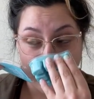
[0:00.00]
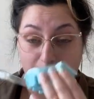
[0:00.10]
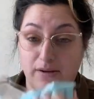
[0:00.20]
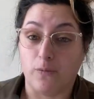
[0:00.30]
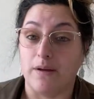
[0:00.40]

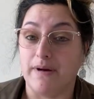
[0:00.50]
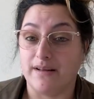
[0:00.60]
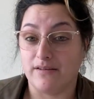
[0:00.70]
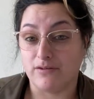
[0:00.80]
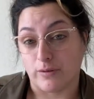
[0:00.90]
By the way, my
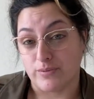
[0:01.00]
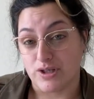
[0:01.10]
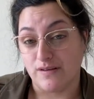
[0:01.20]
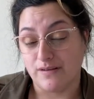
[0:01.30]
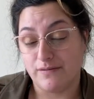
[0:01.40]

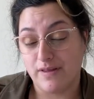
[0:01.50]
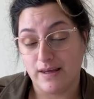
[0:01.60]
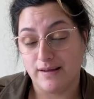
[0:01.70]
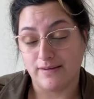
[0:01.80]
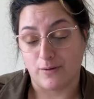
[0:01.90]
descriptions of
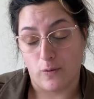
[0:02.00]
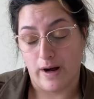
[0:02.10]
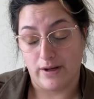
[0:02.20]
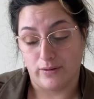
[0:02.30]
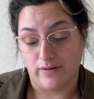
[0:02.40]
things are
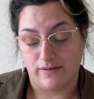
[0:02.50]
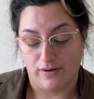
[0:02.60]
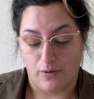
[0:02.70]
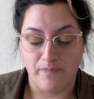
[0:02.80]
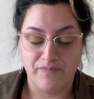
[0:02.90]
wild.
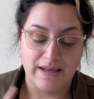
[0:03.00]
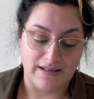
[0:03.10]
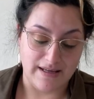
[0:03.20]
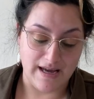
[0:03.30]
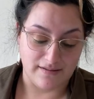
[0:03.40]
So
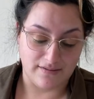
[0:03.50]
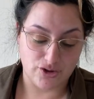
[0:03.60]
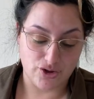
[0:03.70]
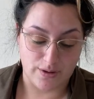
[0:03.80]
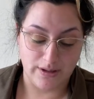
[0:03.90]
yes,
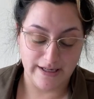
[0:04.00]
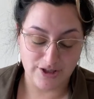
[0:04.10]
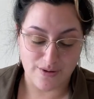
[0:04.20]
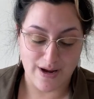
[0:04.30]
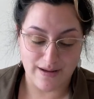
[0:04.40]
Shoreline
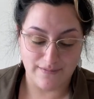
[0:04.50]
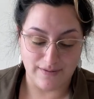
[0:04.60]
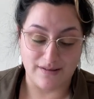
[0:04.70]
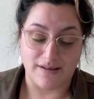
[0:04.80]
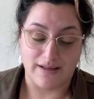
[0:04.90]
Drive
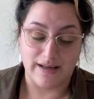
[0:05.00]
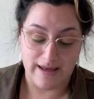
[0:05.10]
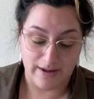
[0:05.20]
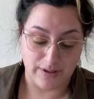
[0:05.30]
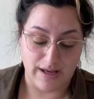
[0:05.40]
is a
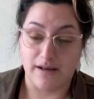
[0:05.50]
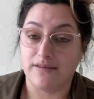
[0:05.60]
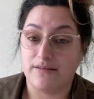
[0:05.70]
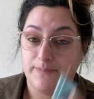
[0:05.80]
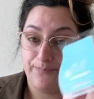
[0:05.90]
hell
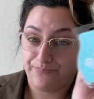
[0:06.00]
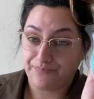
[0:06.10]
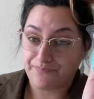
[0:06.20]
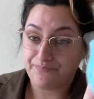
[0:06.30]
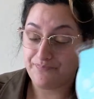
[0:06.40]
yes.
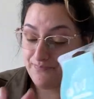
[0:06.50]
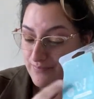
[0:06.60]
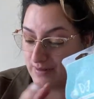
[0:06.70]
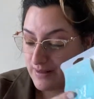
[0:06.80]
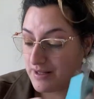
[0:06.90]

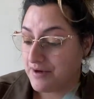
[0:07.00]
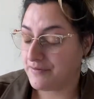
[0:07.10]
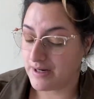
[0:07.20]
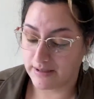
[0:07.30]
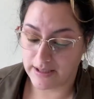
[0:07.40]

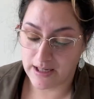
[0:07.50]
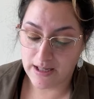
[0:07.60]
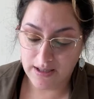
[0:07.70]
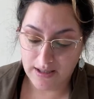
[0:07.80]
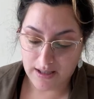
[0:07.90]
Definitely.
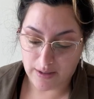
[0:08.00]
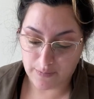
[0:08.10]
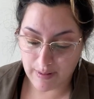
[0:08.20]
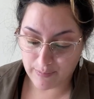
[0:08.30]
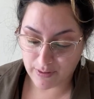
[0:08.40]
And
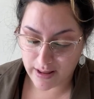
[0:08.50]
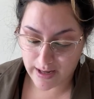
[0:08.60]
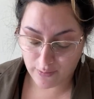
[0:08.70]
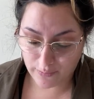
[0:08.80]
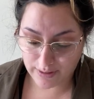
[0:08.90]
remember,
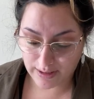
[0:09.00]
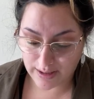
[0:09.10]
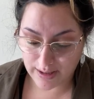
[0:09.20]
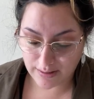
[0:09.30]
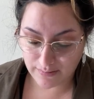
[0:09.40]
that one
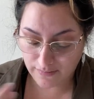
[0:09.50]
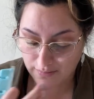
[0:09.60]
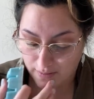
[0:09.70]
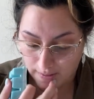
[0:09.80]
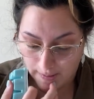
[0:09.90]
is,
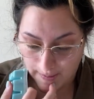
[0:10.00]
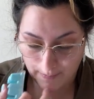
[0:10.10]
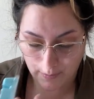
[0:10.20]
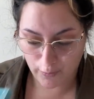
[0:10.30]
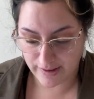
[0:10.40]

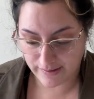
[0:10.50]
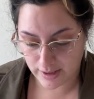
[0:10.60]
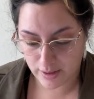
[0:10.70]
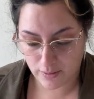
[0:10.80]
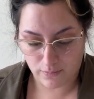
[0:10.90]
um, where did it
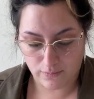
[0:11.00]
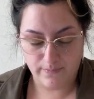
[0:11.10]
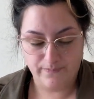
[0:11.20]
go?